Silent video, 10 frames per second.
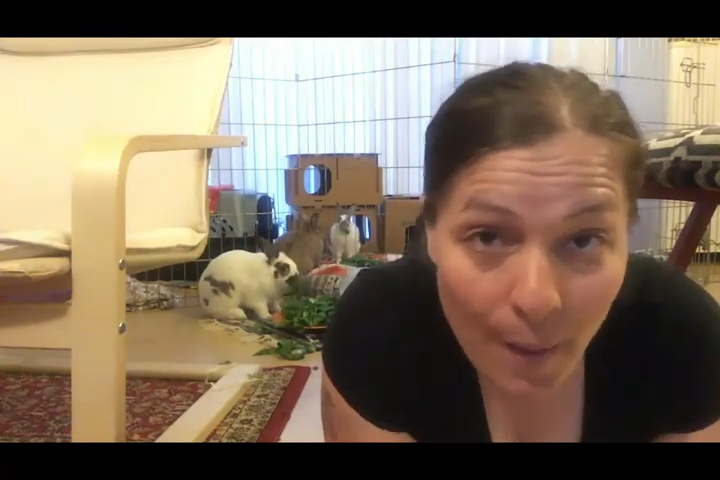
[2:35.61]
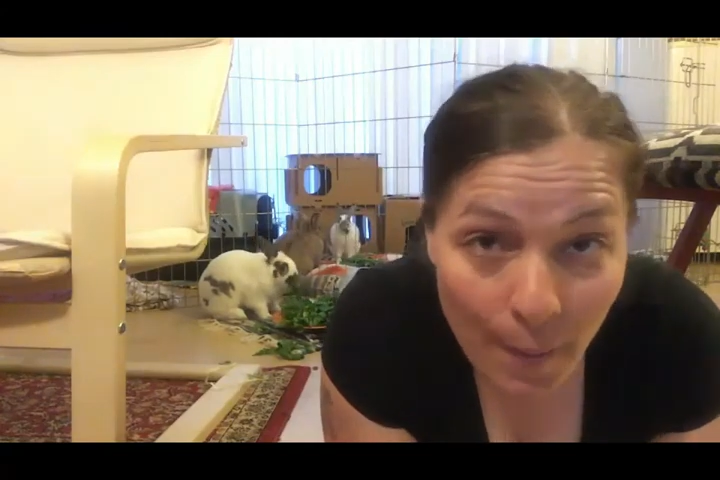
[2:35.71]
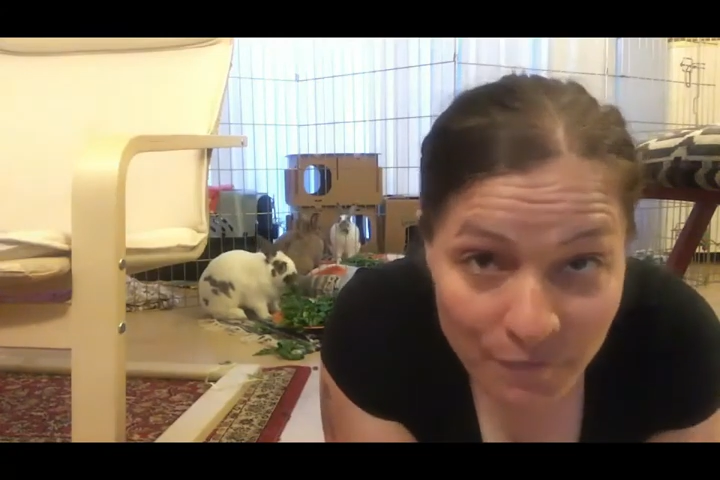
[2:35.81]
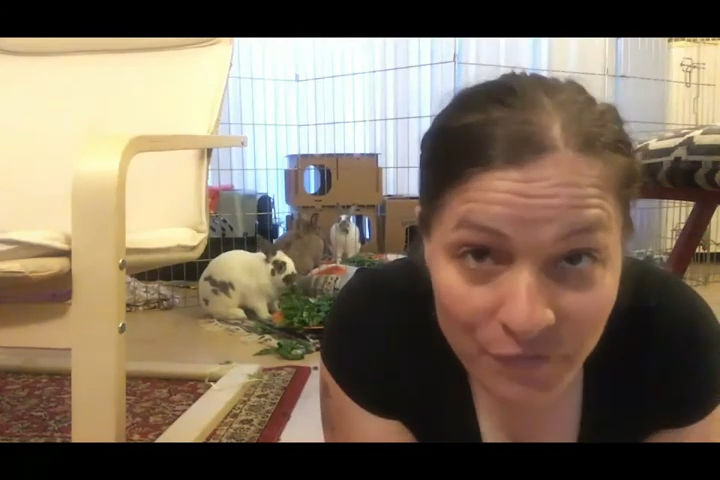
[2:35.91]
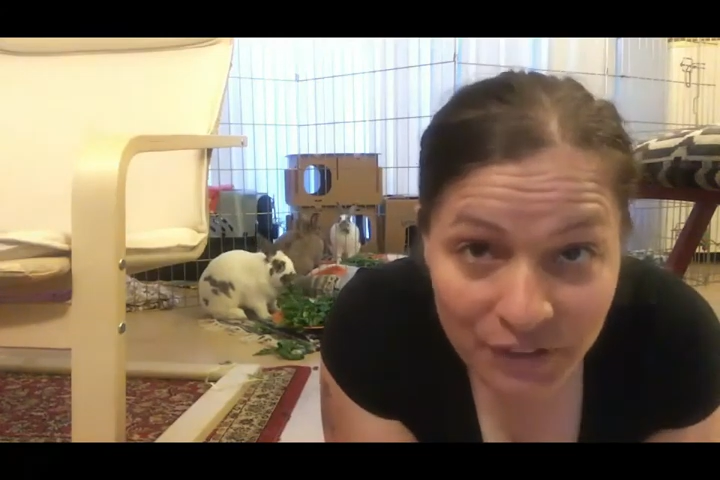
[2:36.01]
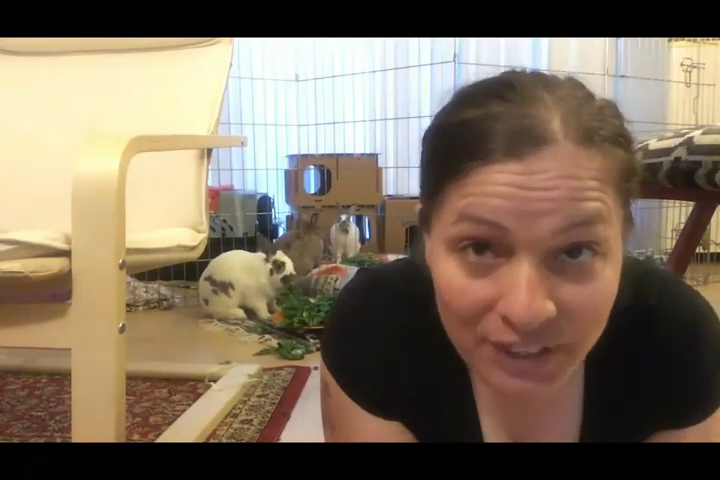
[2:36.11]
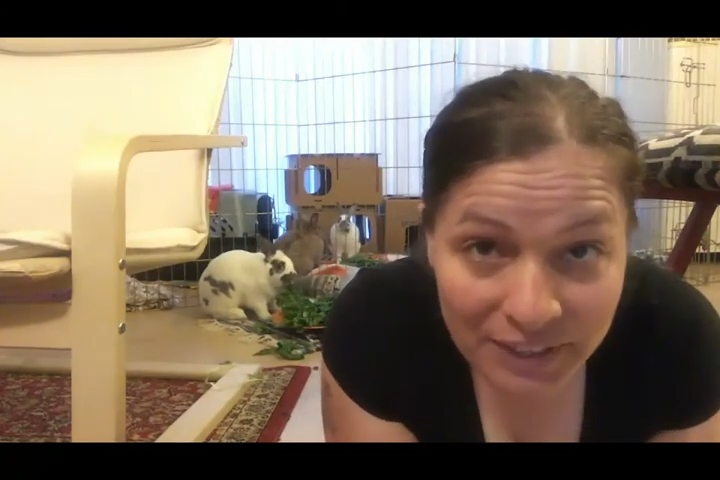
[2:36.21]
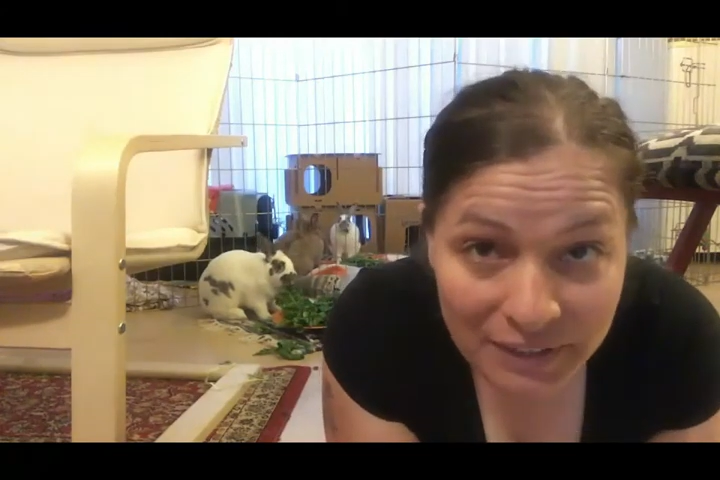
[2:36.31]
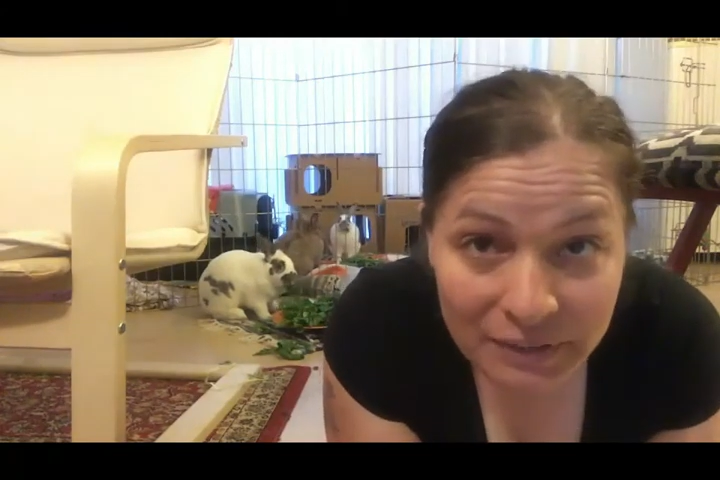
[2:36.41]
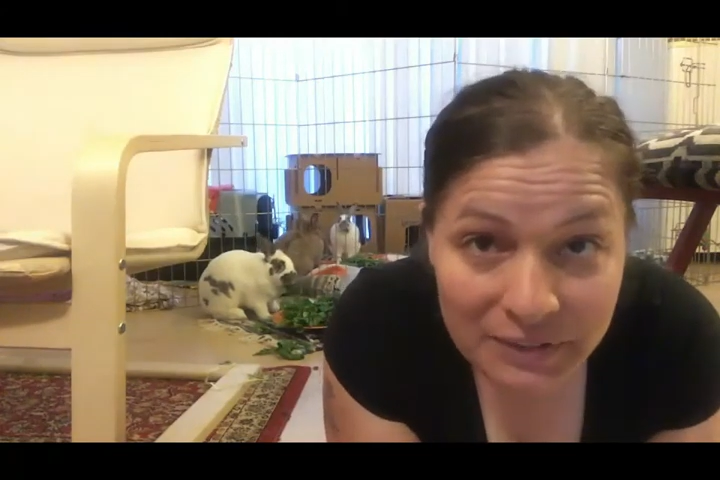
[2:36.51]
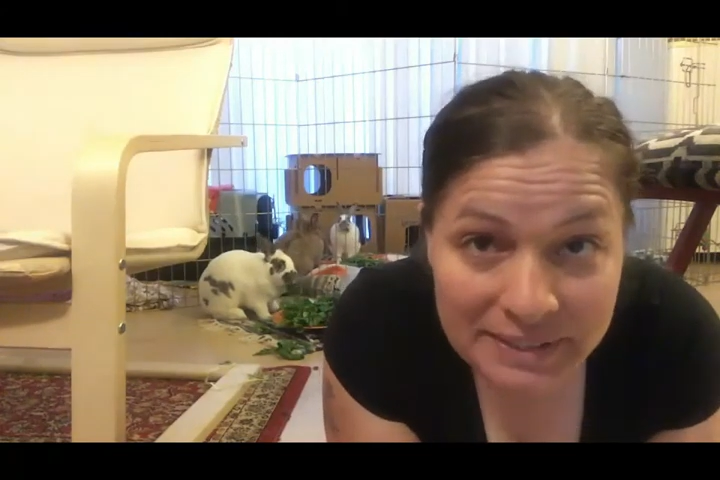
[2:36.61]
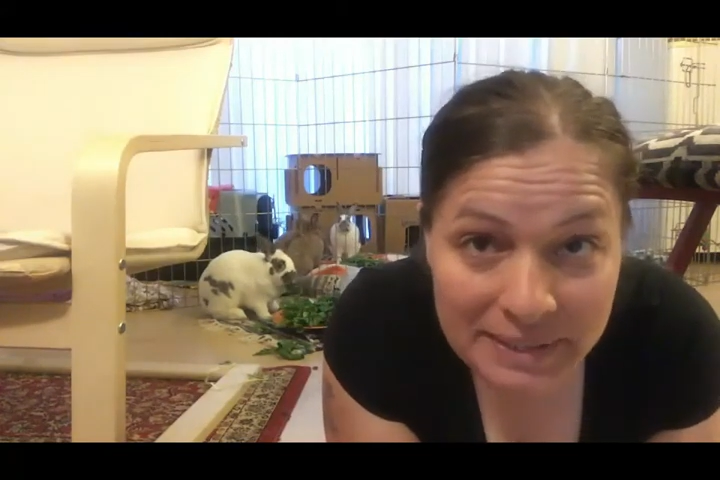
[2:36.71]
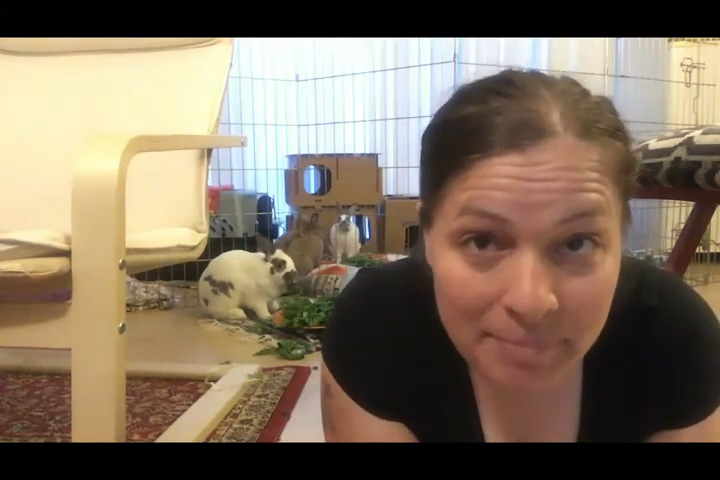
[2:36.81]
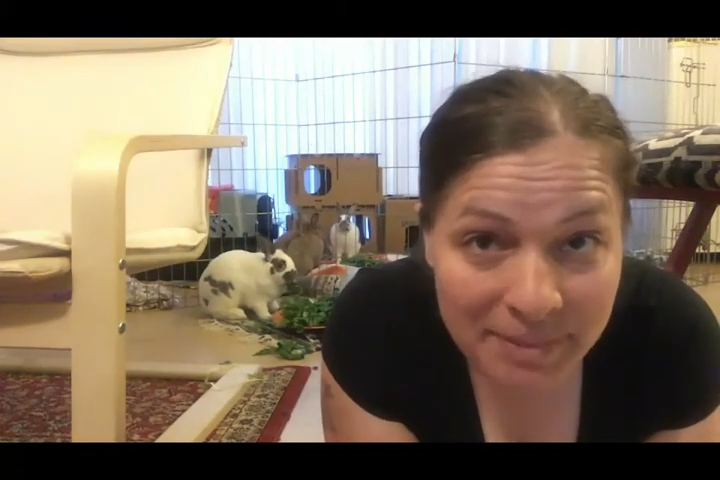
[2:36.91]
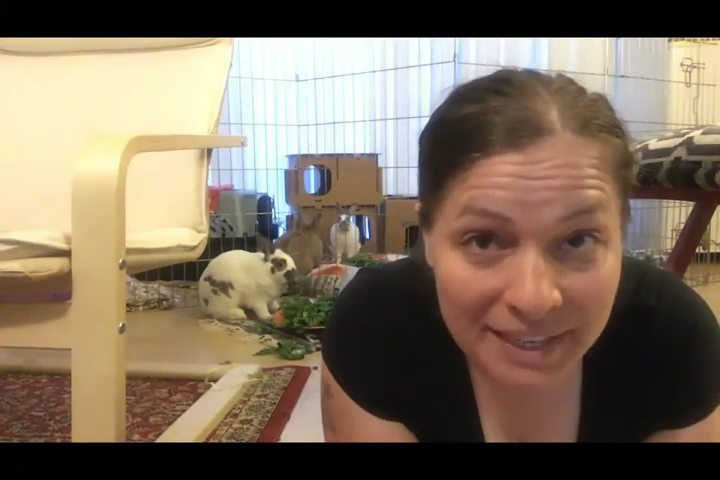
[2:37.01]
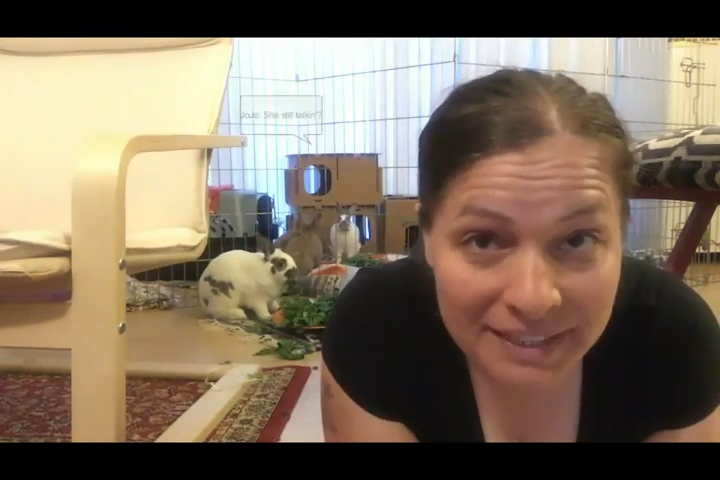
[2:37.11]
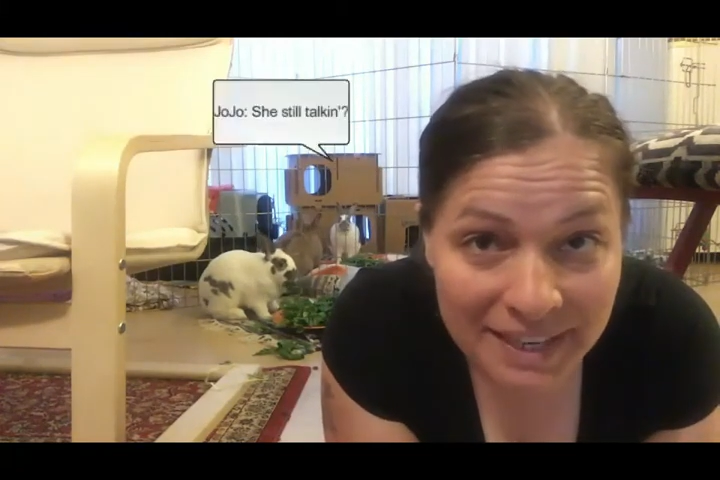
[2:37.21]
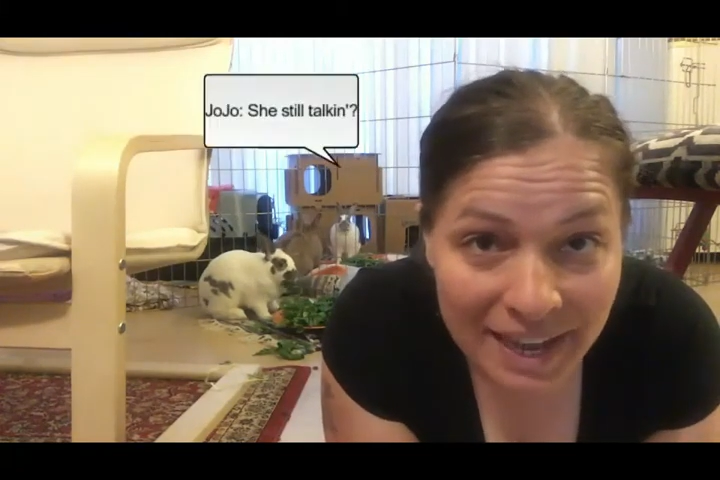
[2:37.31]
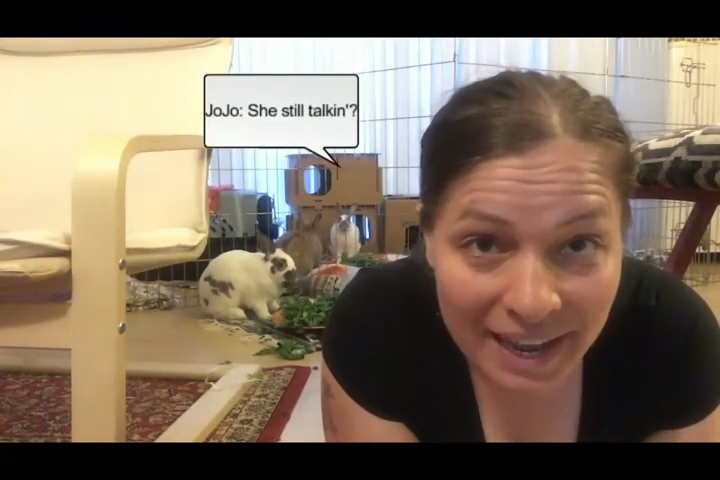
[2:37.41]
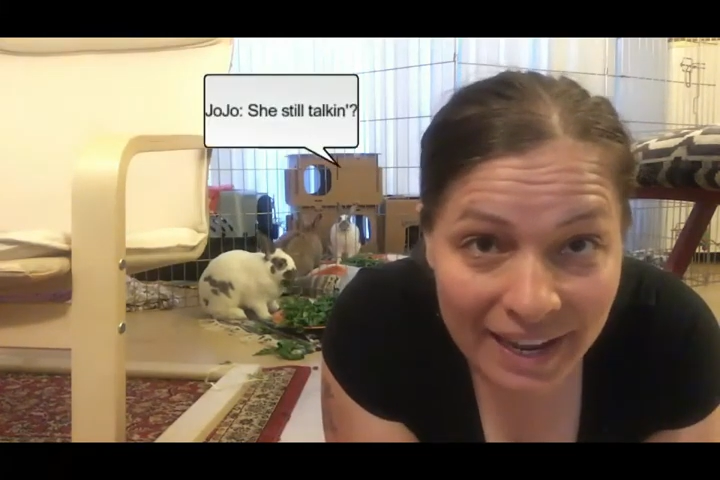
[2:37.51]
Hopefully you learned
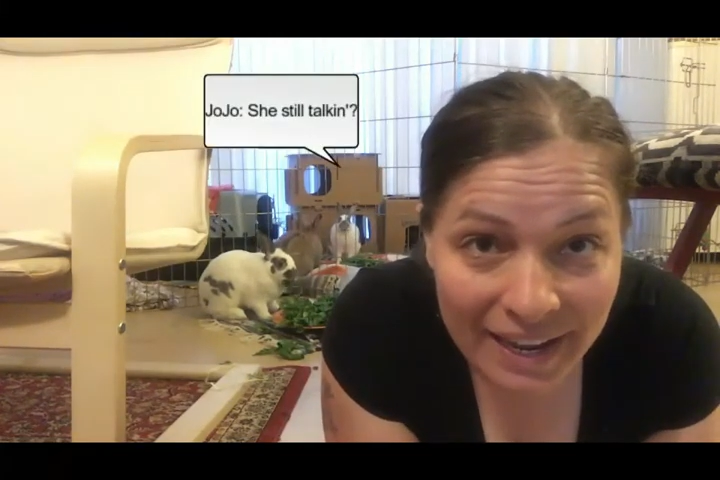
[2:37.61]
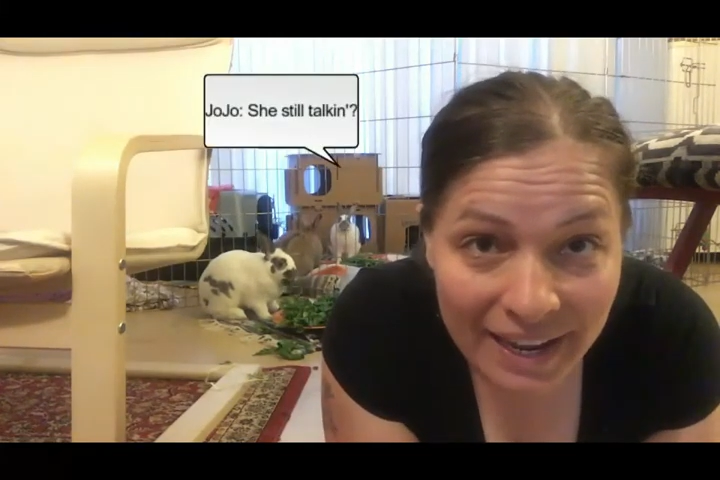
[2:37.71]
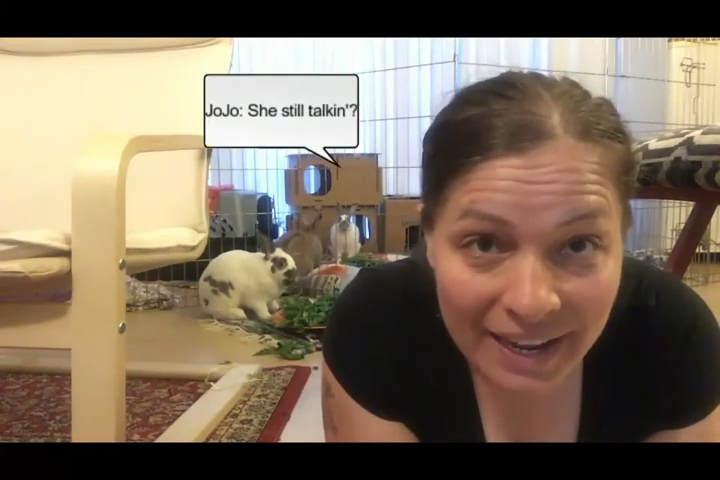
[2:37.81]
something today,